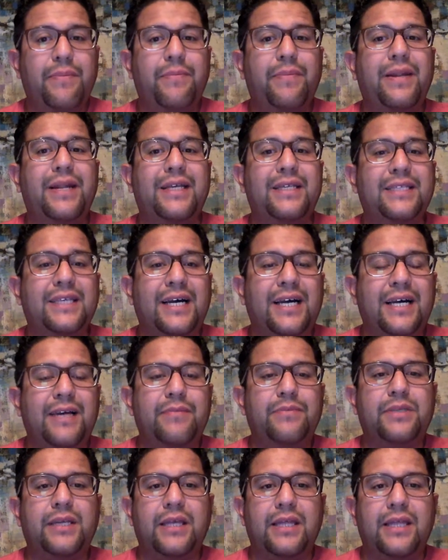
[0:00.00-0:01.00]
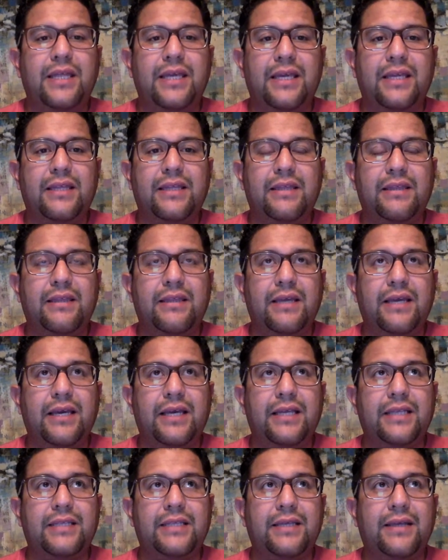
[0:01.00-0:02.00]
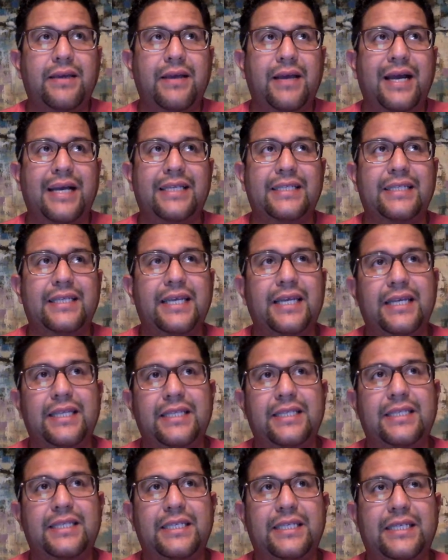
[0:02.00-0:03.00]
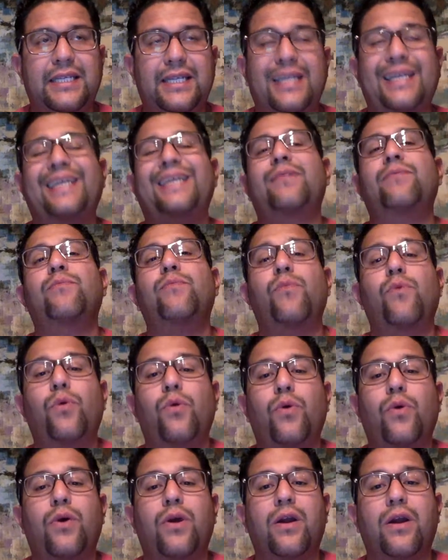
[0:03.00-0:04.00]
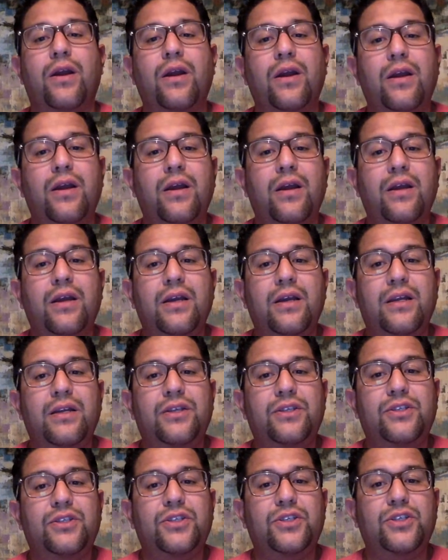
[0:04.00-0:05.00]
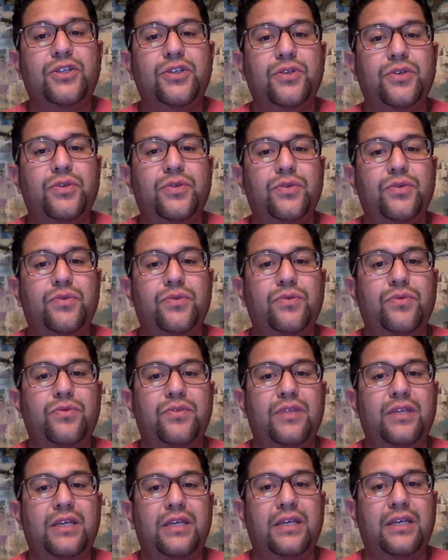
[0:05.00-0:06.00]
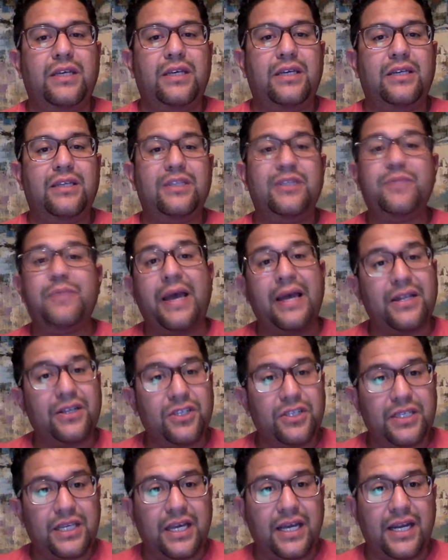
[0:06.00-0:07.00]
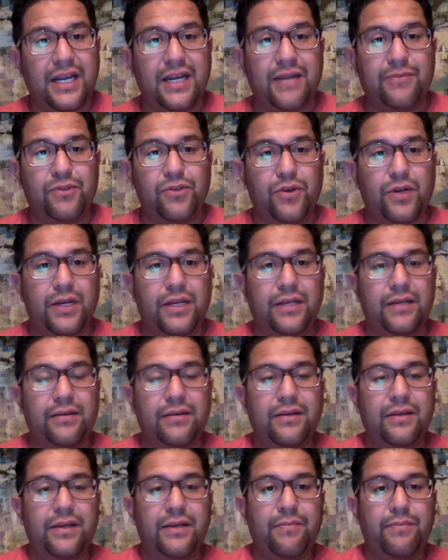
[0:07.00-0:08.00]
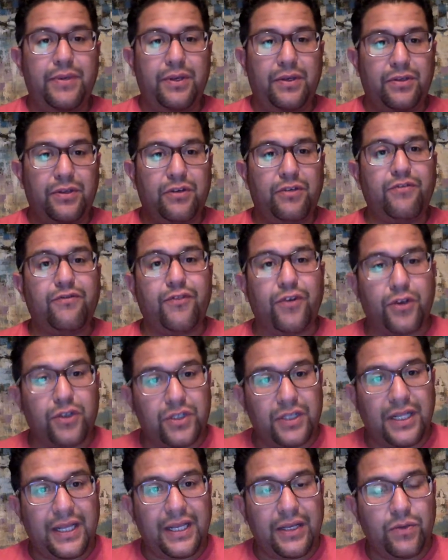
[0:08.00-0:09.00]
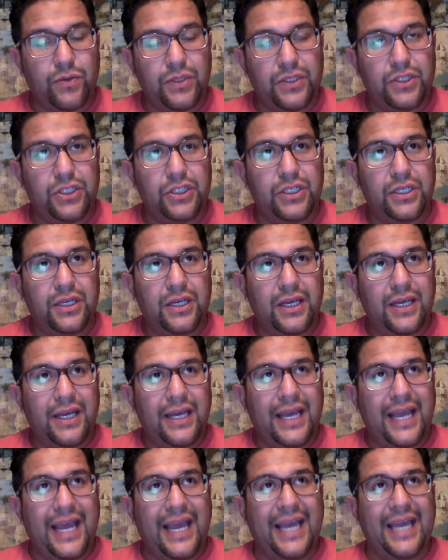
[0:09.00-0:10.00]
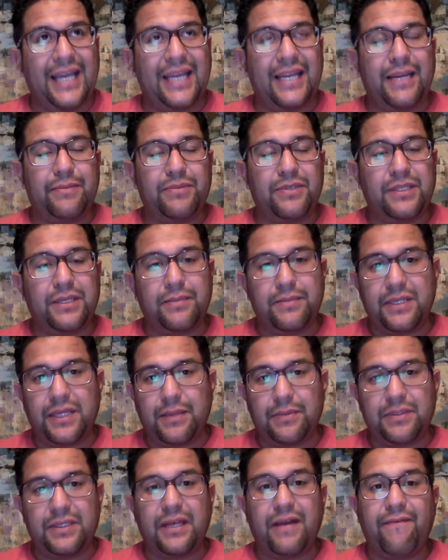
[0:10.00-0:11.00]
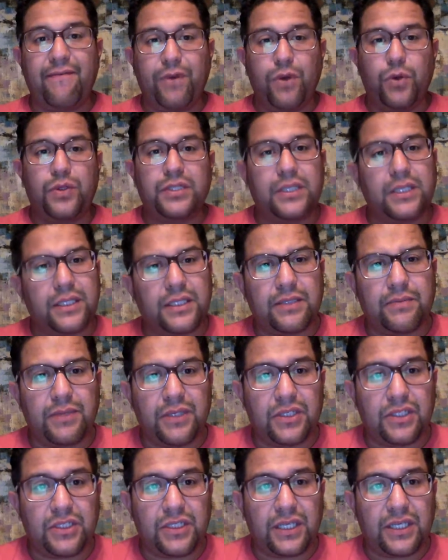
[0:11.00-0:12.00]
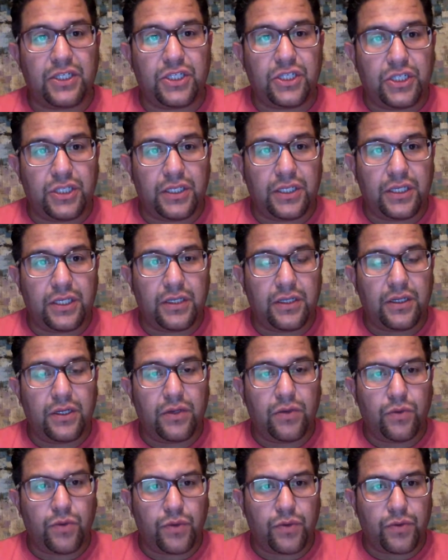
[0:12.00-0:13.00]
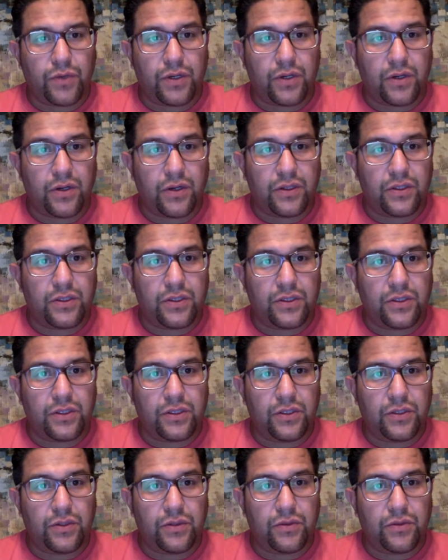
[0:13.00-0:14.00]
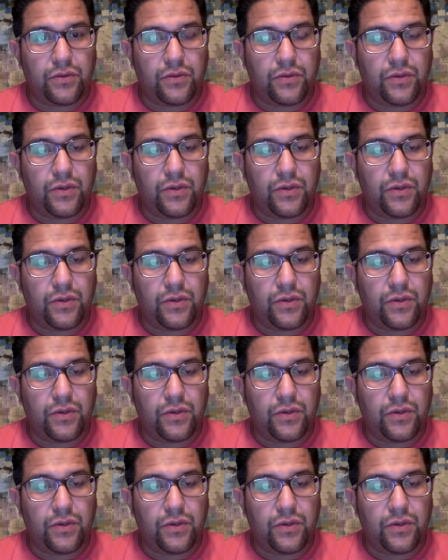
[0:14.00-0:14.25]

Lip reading: but at times I think that I tend to lean more to the Spanish side, and I'm trying to build their first language, and I'm sometimes not focusing as much as I should with regards to